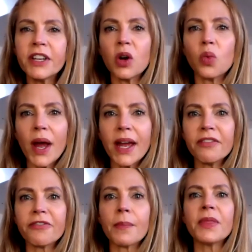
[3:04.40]
away
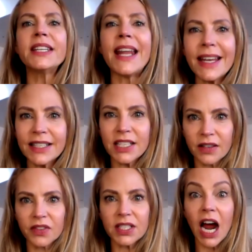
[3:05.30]
from the
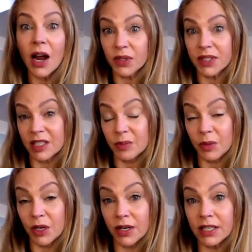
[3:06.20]
negatives I was
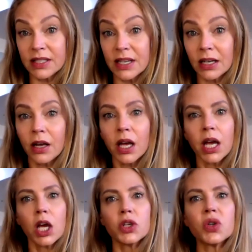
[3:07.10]
experiencing
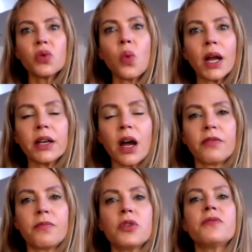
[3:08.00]
to one of
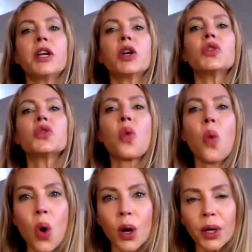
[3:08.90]
moving
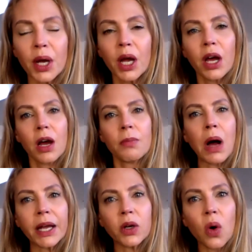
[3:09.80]
toward
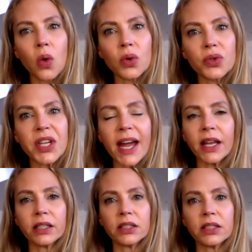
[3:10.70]
my goals
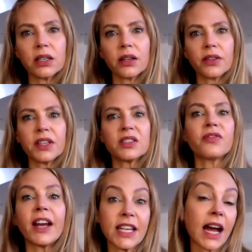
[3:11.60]
and this
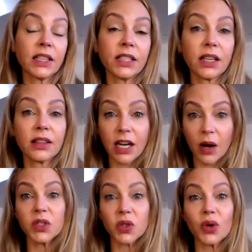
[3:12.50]
vitality that I was
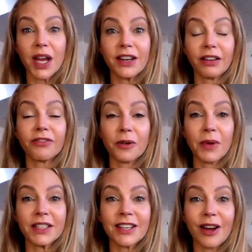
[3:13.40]
creating for
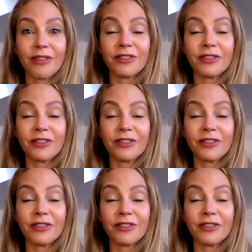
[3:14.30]
myself.